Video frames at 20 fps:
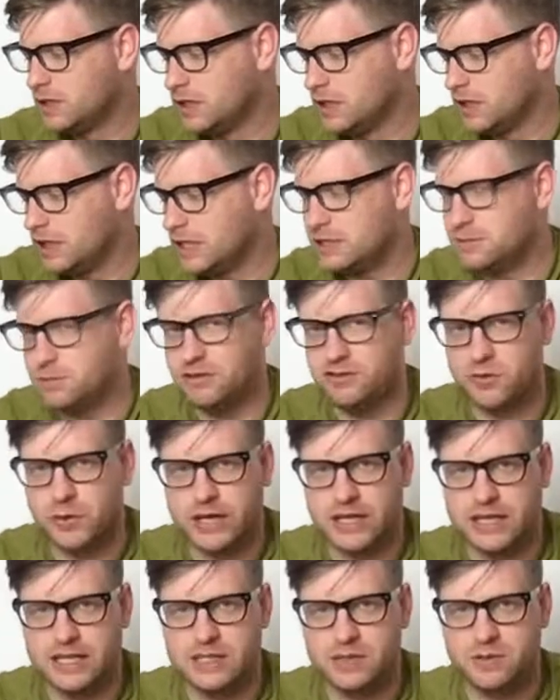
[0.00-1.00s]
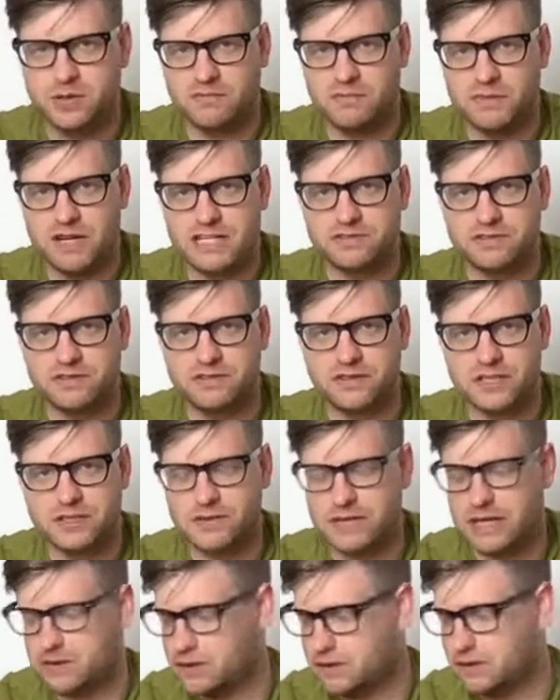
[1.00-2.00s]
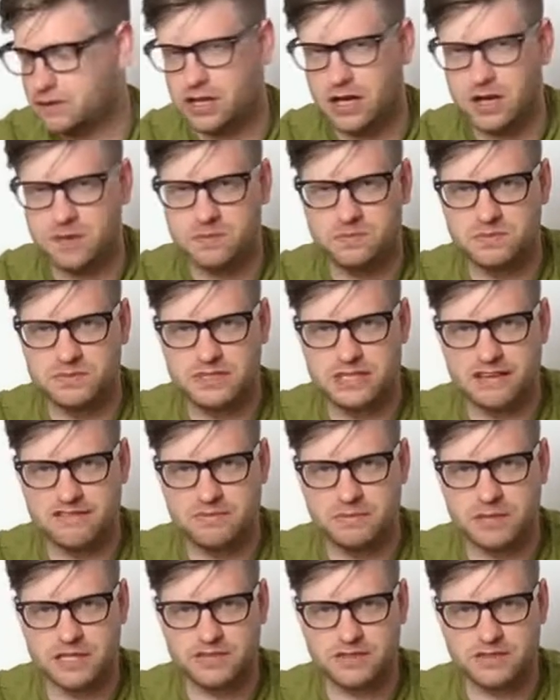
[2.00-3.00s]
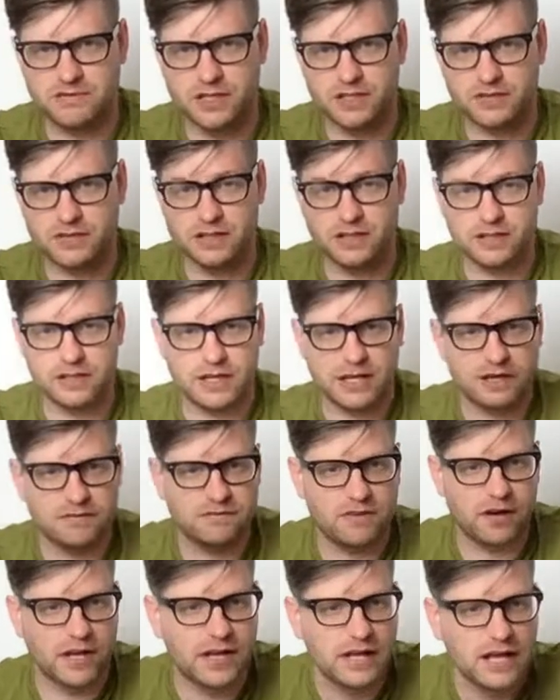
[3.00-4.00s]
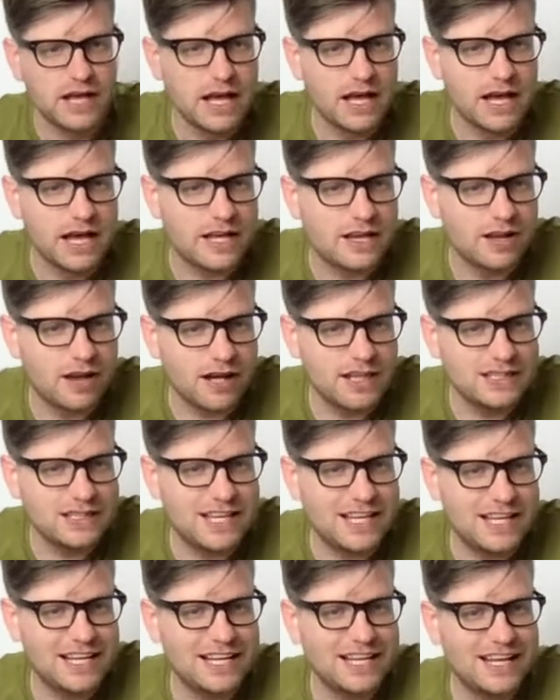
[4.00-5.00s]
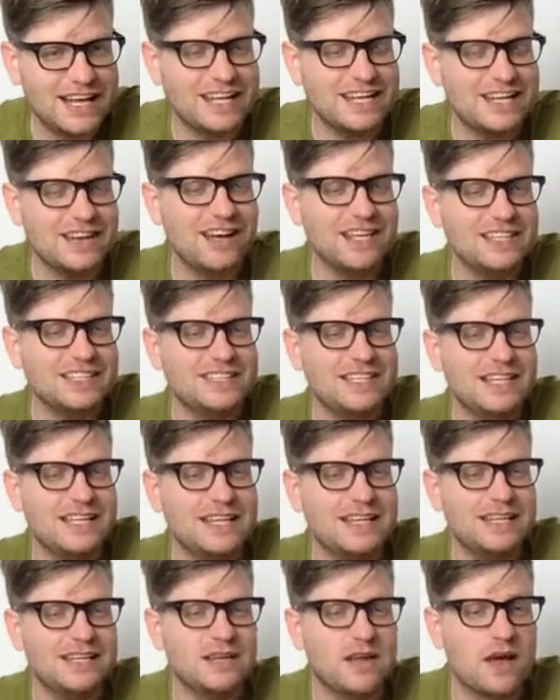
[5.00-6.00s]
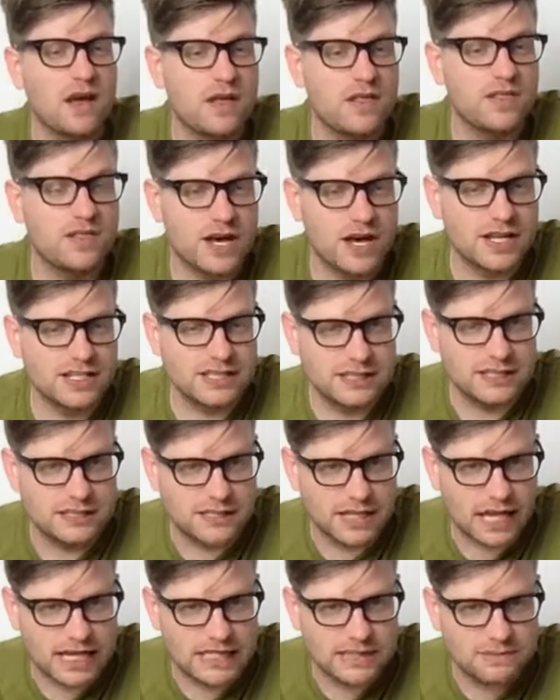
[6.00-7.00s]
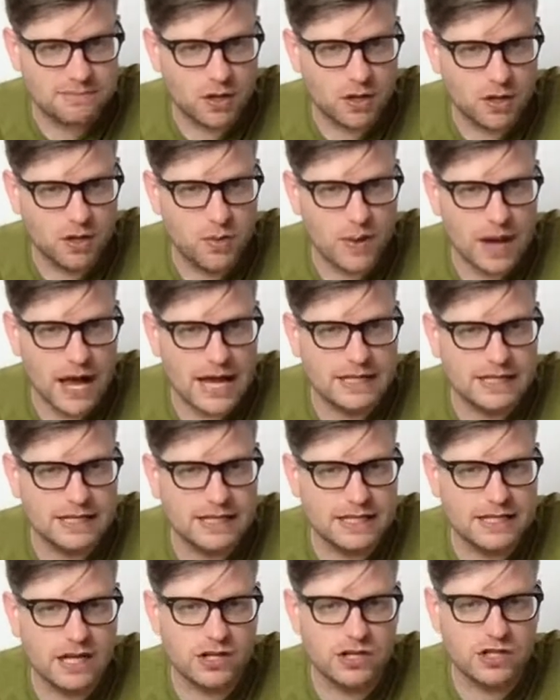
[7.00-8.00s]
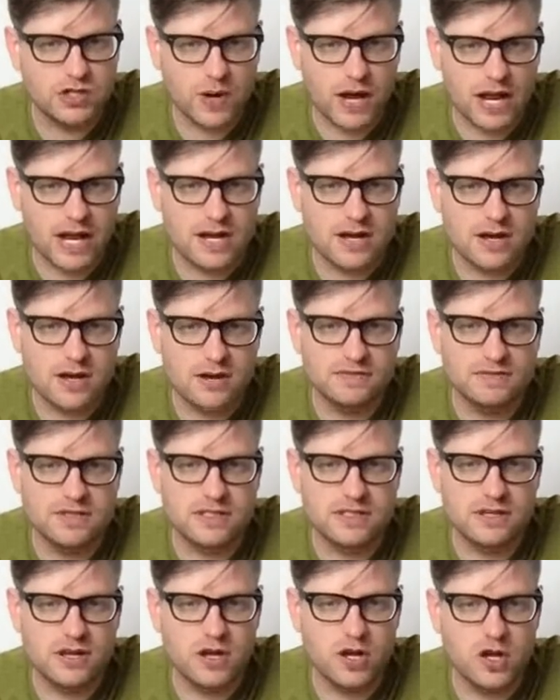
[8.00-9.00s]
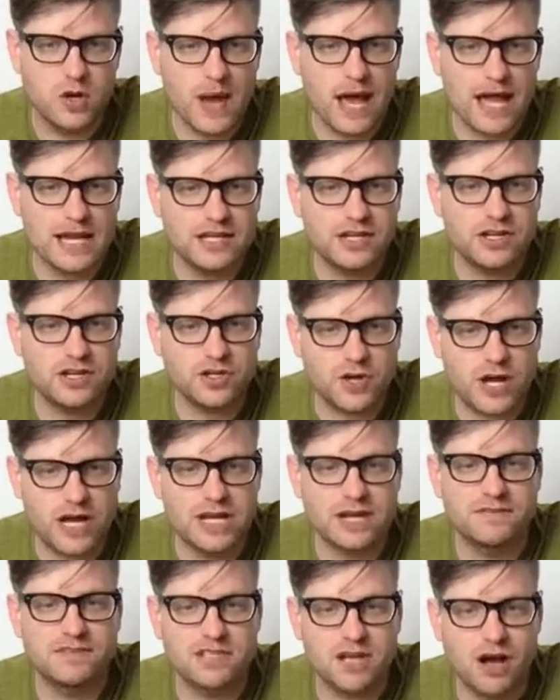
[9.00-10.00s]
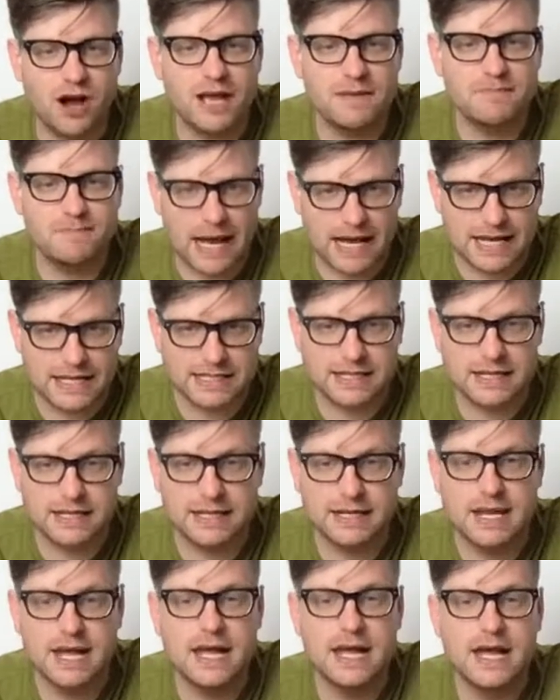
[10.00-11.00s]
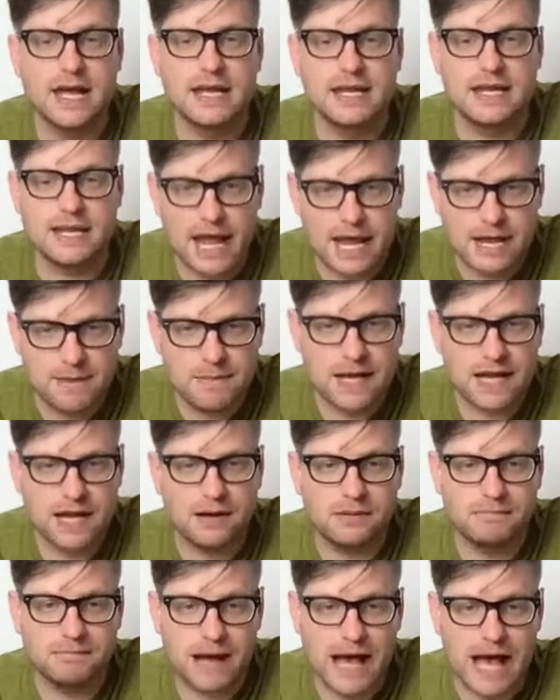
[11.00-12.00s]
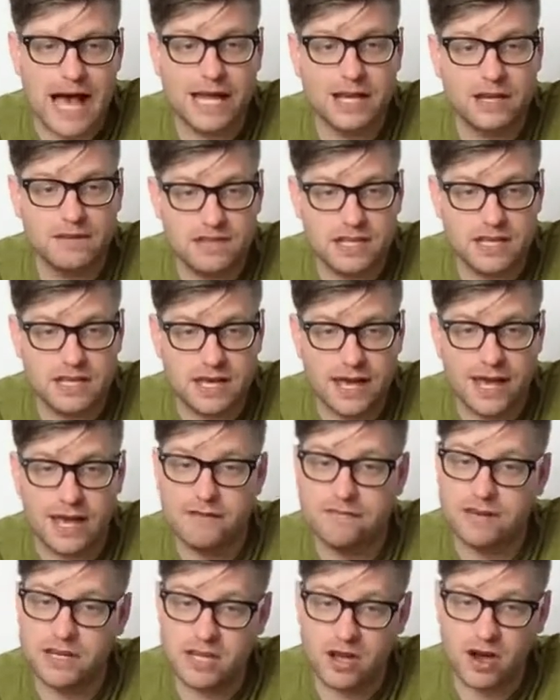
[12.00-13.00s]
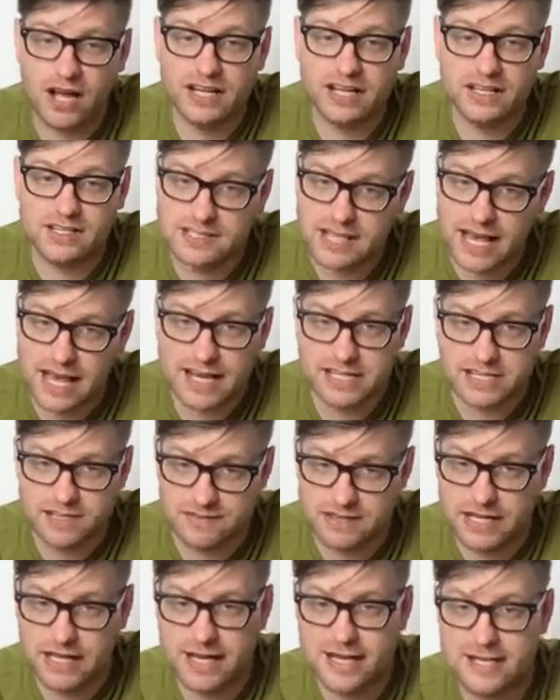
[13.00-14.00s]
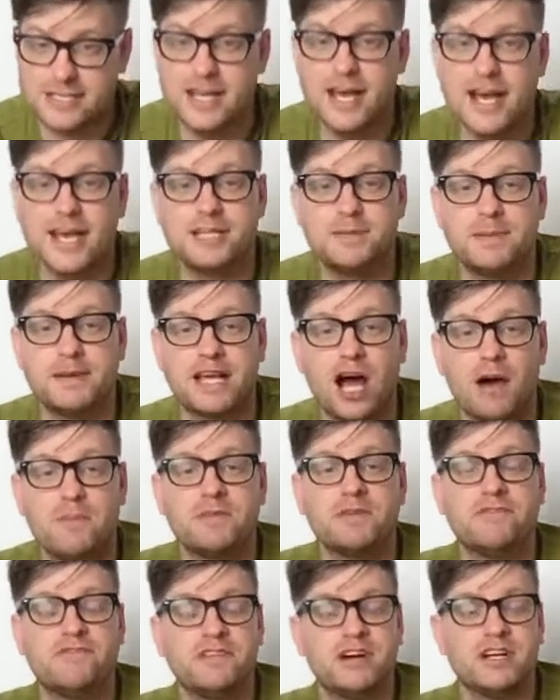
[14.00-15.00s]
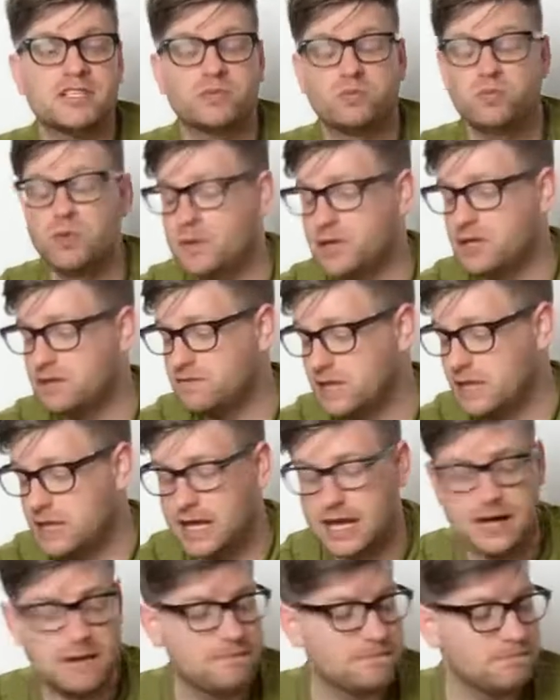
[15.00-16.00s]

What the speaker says: I need to move quicker. 12 minutes of the first round. No, 7 minutes of the first round. Okay, fine. In 19 1936, who ended a trend of Time magazine naming Man of the Year for 9 consecutive years to become the first Woman of the Year?